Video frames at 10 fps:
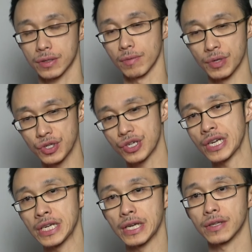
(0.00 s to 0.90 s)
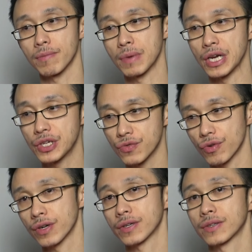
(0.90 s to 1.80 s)
the machine and the
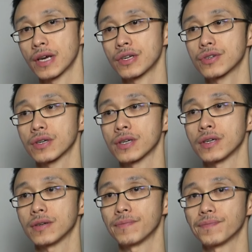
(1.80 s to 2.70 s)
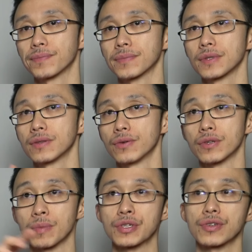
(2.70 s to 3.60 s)
matrix is actually, or
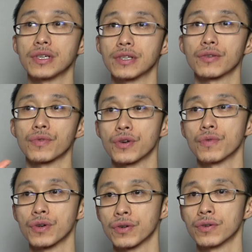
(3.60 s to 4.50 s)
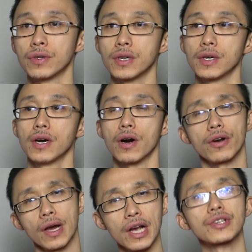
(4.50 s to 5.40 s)
the machine in the real world are
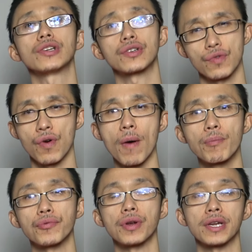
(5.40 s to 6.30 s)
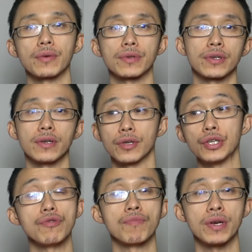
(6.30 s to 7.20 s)
actually cooperating with the
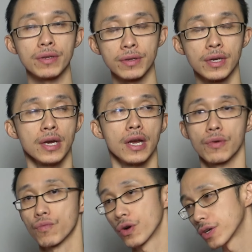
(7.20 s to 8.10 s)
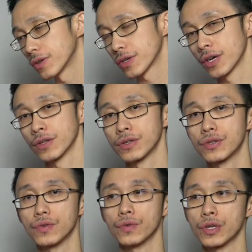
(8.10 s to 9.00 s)
human and working together
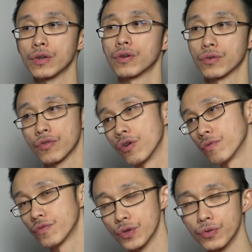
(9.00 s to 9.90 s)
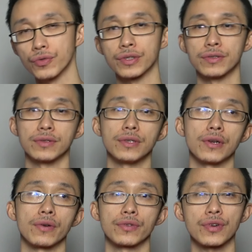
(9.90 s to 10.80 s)
to you know grow fruits and you
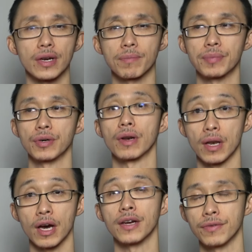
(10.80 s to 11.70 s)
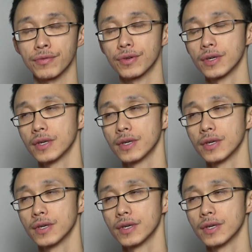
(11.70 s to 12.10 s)
know try to build life